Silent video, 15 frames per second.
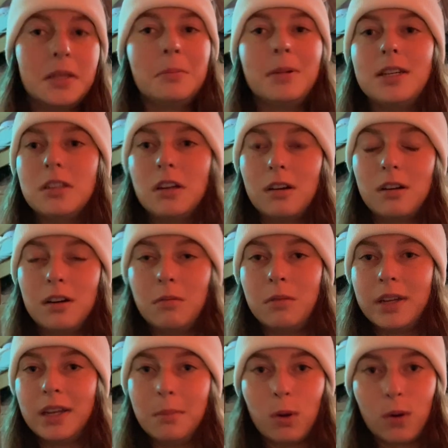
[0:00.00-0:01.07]
Some days are
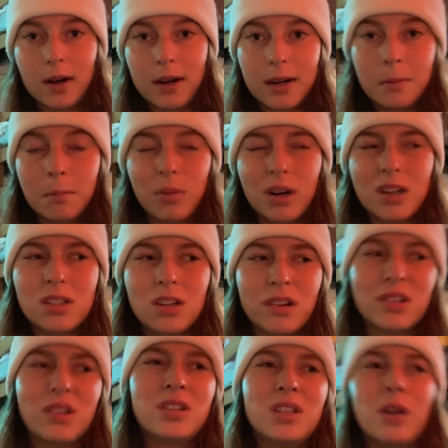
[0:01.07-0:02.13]
really boring, but it's
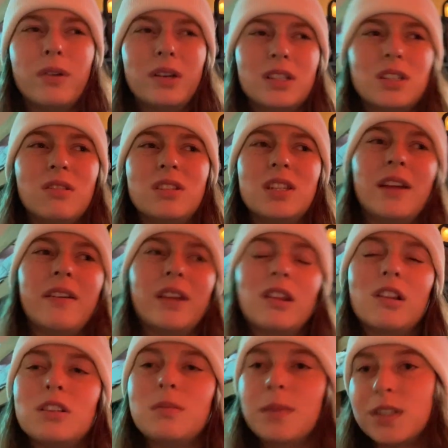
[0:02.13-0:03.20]
also snowing, so it's not like
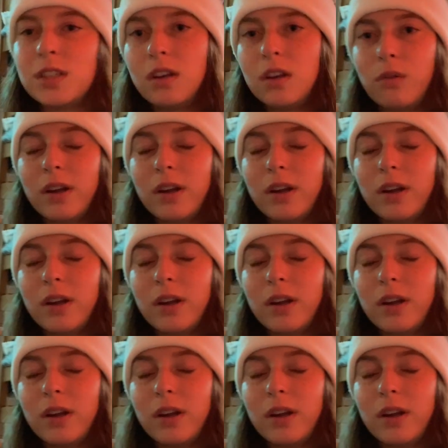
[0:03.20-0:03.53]
there's much to do